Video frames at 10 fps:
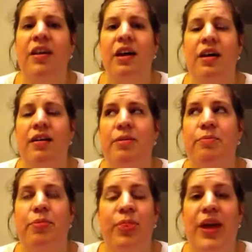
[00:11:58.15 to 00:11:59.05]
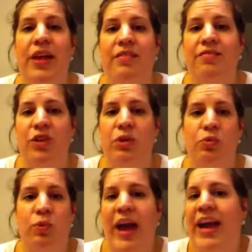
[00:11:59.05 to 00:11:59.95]
Then
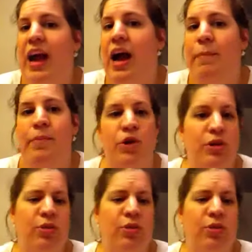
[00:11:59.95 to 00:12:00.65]
you hang up or you